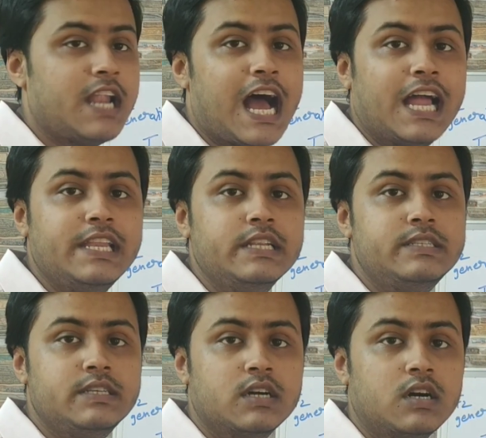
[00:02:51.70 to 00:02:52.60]
alleles
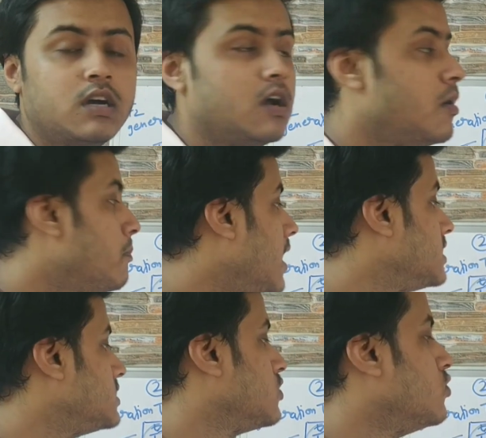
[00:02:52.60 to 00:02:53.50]
here,
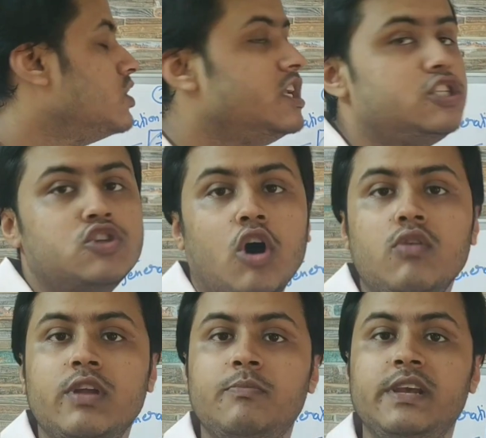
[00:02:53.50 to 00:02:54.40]
but only tall
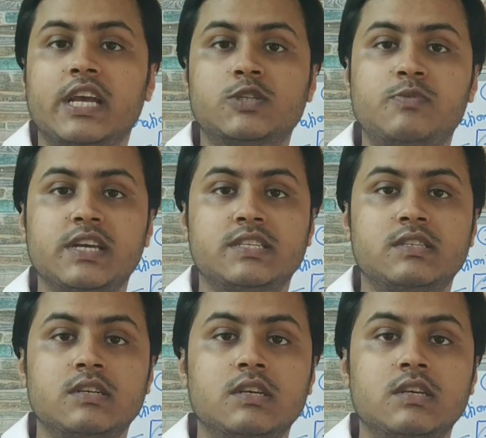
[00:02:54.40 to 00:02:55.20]
will be expressed.